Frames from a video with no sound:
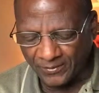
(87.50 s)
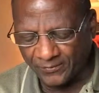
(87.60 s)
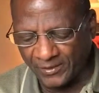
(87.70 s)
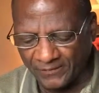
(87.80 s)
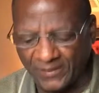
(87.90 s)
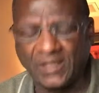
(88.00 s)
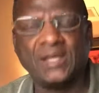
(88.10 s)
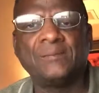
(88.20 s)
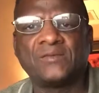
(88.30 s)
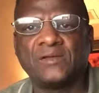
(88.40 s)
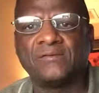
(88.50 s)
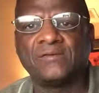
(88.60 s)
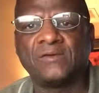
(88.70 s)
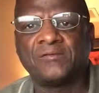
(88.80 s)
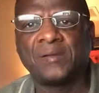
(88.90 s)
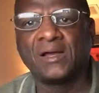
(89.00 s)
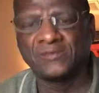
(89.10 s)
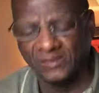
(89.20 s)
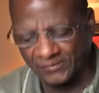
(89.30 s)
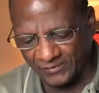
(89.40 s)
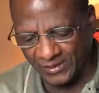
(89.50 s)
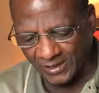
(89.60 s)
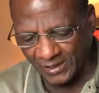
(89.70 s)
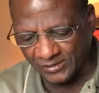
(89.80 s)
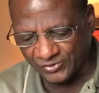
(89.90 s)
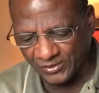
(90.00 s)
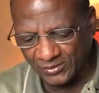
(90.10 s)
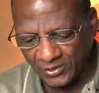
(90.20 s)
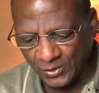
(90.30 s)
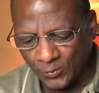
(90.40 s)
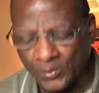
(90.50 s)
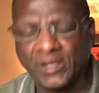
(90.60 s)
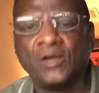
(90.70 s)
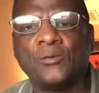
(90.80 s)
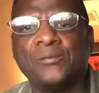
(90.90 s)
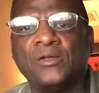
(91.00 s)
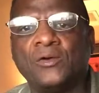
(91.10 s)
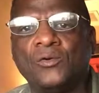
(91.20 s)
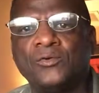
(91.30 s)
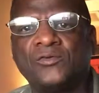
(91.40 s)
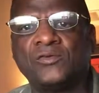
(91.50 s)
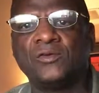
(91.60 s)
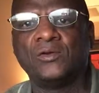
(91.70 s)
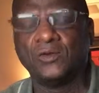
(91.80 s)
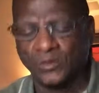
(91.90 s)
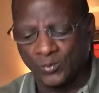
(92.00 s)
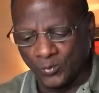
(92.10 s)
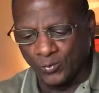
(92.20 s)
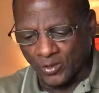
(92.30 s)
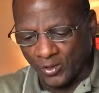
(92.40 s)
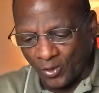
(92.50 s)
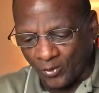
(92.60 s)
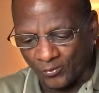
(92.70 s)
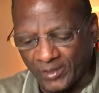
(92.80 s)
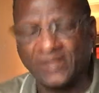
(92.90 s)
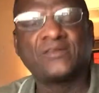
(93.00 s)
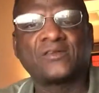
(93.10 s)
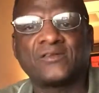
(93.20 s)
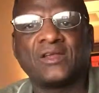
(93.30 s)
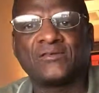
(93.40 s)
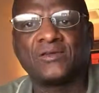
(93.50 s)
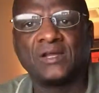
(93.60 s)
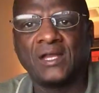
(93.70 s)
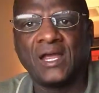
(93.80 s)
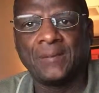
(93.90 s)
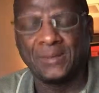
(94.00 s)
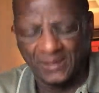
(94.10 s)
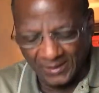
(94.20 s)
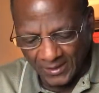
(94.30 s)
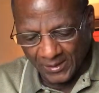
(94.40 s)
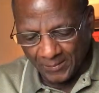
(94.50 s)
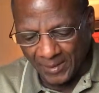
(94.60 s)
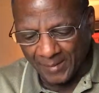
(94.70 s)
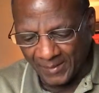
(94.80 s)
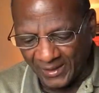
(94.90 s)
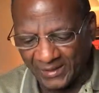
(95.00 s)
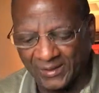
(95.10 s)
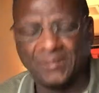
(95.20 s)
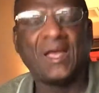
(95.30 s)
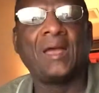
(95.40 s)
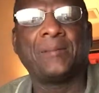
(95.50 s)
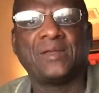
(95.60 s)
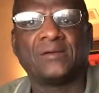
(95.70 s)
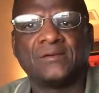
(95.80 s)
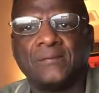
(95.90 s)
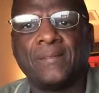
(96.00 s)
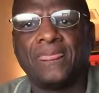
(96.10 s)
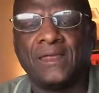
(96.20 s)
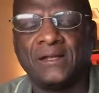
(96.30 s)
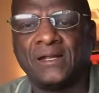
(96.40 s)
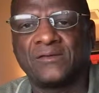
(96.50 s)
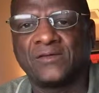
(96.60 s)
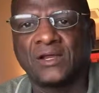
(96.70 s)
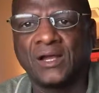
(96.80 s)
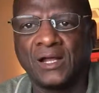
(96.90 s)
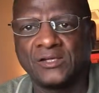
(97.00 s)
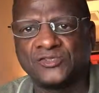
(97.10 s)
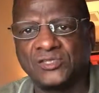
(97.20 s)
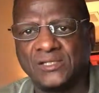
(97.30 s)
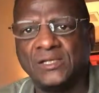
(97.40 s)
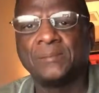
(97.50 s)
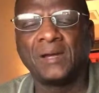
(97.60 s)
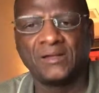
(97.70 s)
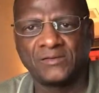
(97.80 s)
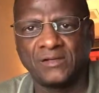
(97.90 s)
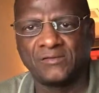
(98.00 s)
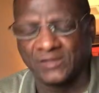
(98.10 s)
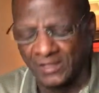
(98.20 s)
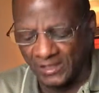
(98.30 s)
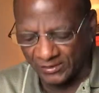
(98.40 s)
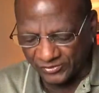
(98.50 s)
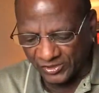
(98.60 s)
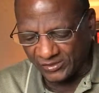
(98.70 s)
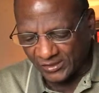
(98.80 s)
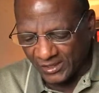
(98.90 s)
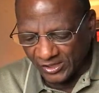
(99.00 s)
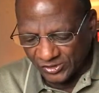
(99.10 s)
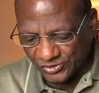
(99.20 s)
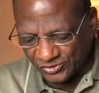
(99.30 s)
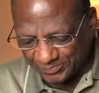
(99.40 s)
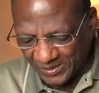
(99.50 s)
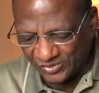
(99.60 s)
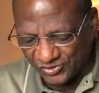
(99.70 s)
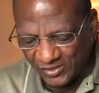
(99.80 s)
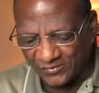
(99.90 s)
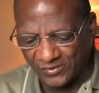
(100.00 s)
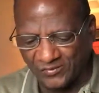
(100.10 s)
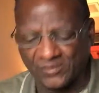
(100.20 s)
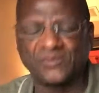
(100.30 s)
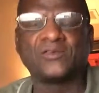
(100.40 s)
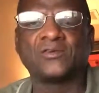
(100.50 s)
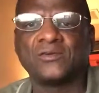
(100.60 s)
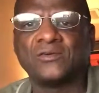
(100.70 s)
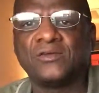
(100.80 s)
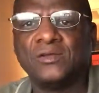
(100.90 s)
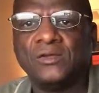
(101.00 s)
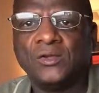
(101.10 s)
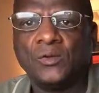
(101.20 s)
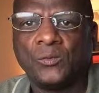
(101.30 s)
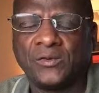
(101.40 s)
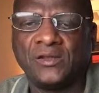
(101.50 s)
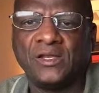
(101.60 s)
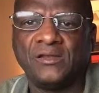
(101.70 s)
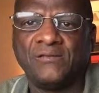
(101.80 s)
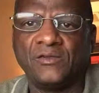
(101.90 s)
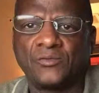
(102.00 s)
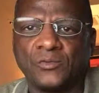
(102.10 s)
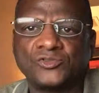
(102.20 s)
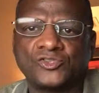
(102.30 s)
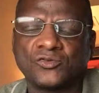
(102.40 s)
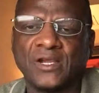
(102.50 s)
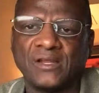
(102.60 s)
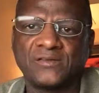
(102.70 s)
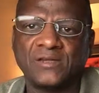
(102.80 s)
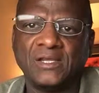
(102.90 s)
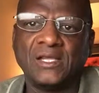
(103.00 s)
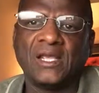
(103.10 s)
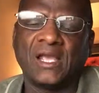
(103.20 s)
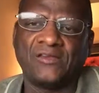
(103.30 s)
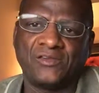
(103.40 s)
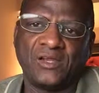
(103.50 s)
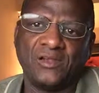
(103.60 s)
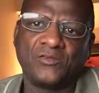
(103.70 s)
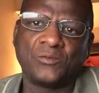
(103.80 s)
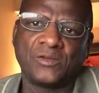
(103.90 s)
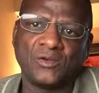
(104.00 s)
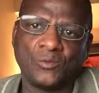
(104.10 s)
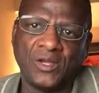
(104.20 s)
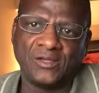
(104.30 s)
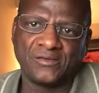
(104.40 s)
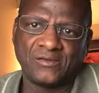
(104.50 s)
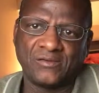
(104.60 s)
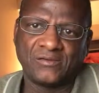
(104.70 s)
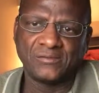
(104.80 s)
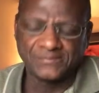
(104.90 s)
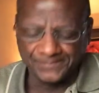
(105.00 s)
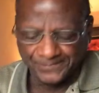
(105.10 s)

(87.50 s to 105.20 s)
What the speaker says: 3 of the aims of positive psychology were to help those who are already successful and happy by making them happier. And that psychology, positive psychology, should be just as concerned with an individual's strengths as it is with their weaknesses.